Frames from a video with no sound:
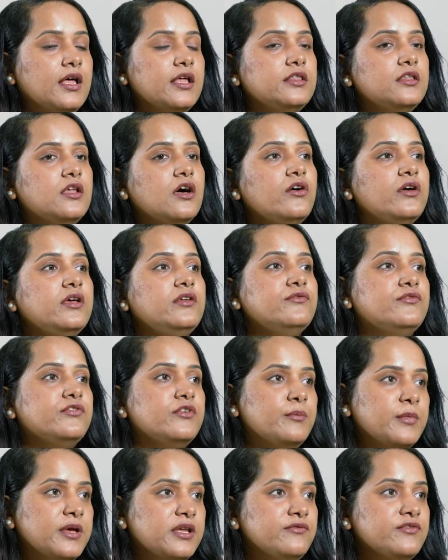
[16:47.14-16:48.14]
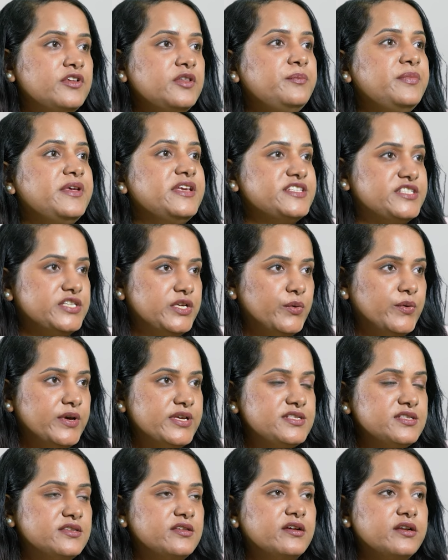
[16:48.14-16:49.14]
Now in women with
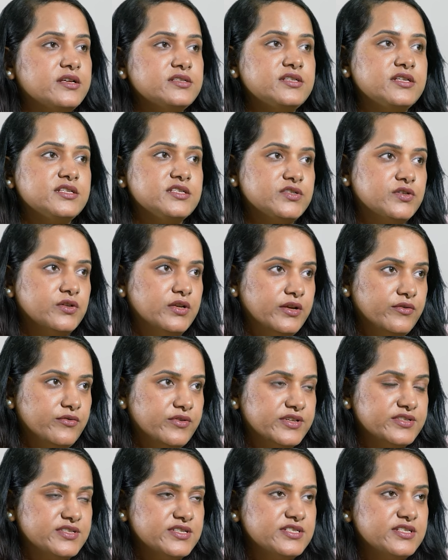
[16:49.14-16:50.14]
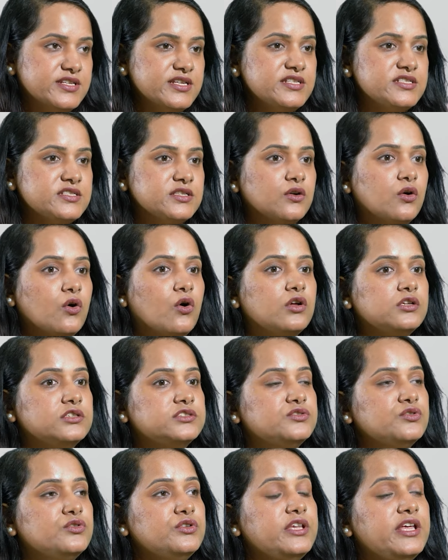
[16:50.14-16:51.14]
PCOS, there is insulin resistance.
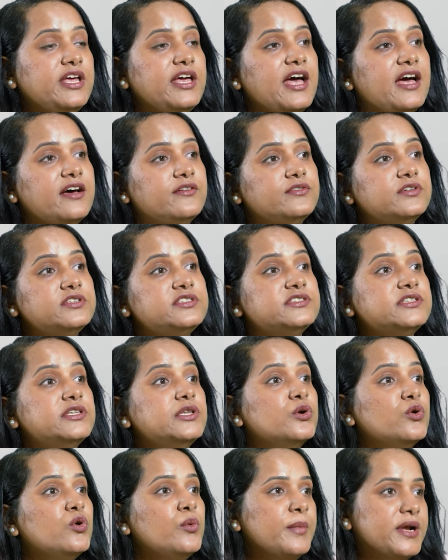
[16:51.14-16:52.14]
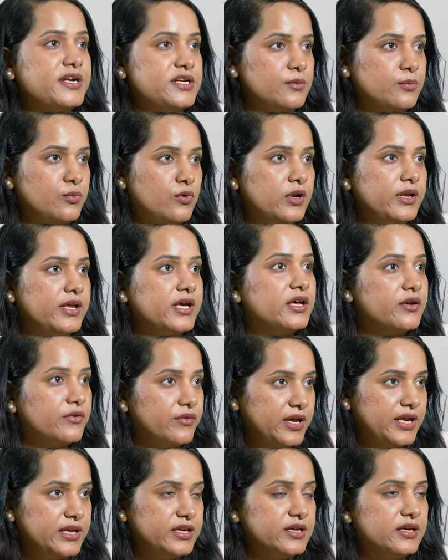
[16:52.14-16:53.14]
Also, they have a slow metabolic
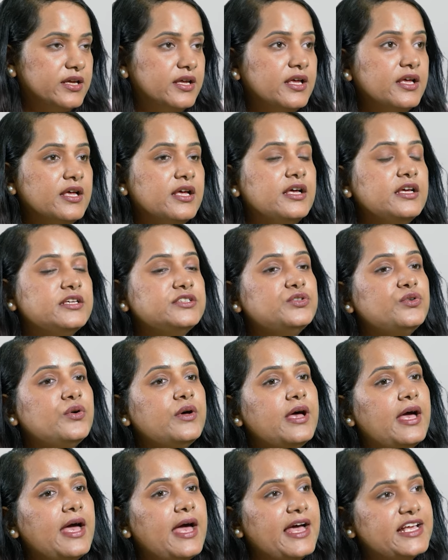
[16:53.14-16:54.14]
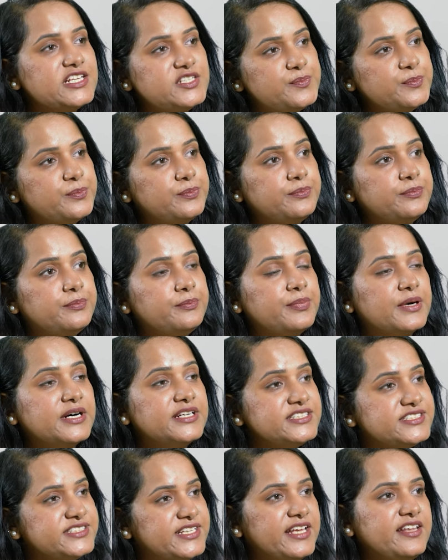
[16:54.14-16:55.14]
rate. So as
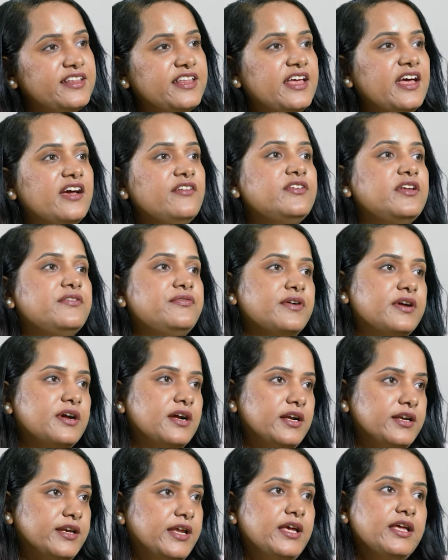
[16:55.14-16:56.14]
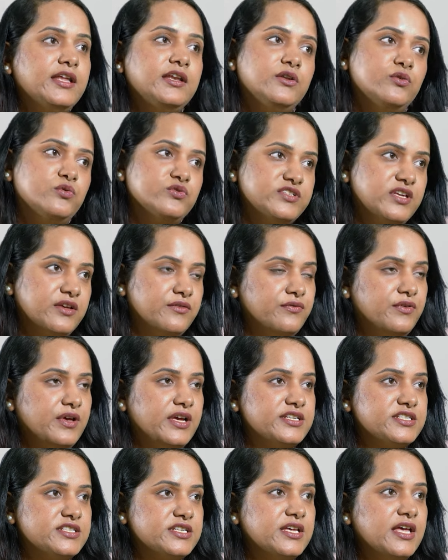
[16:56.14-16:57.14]
per se, they have difficulty in losing
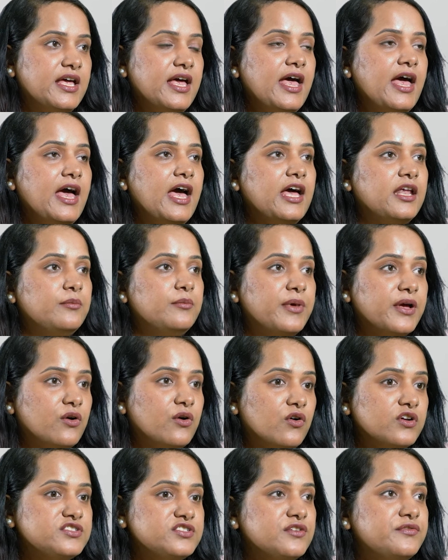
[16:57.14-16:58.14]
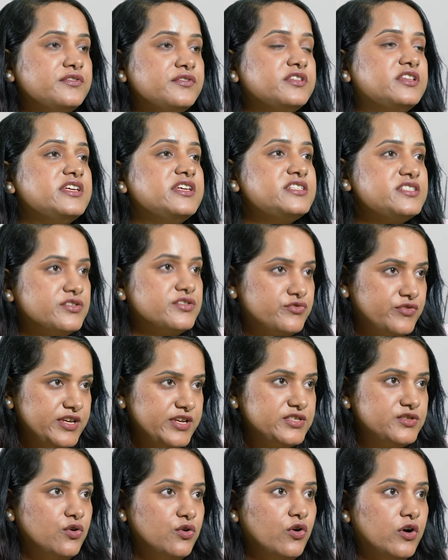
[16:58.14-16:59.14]
weight. And because of this
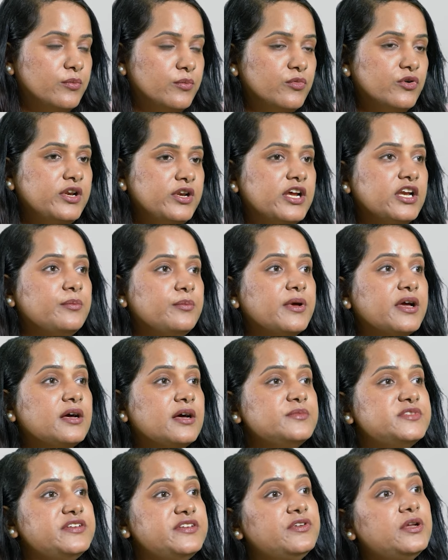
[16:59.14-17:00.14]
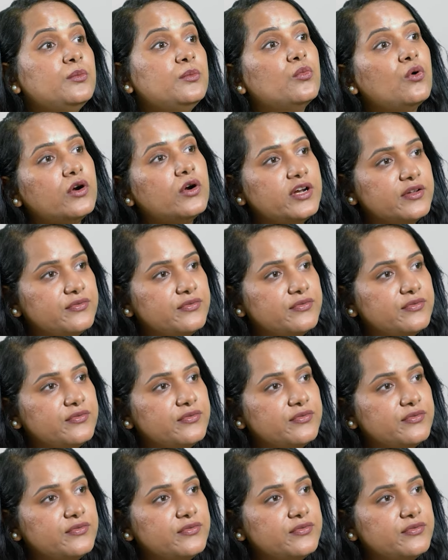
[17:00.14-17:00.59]
stress hormone, it becomes even more